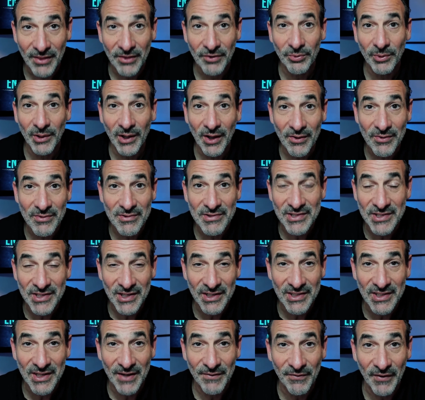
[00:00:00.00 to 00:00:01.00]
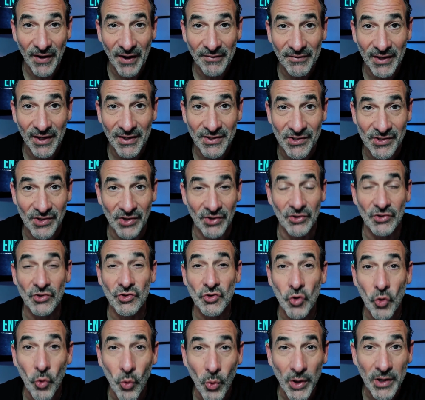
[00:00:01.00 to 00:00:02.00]
365 days a year,
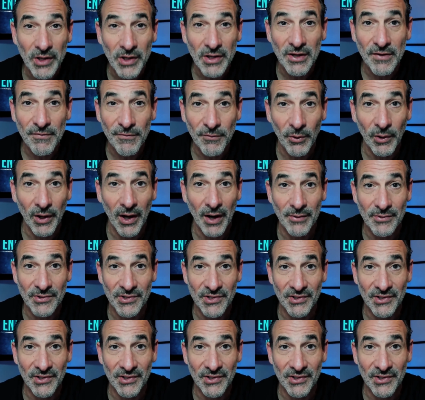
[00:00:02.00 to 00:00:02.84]
24 hours a